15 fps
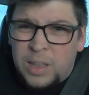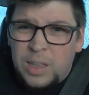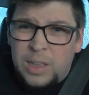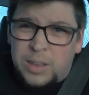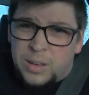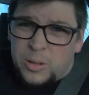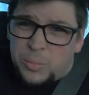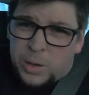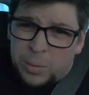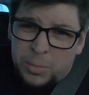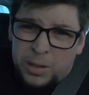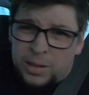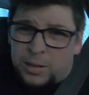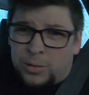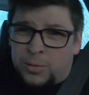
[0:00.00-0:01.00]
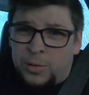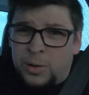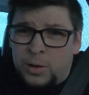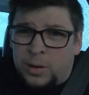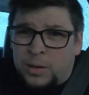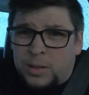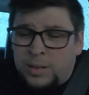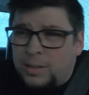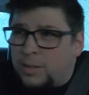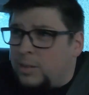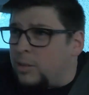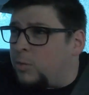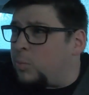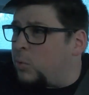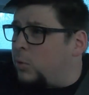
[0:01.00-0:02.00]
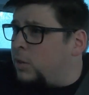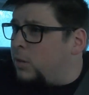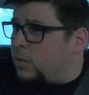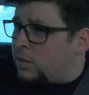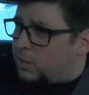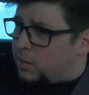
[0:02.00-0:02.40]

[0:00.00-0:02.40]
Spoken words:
I don't know, it might be a little dark at this point.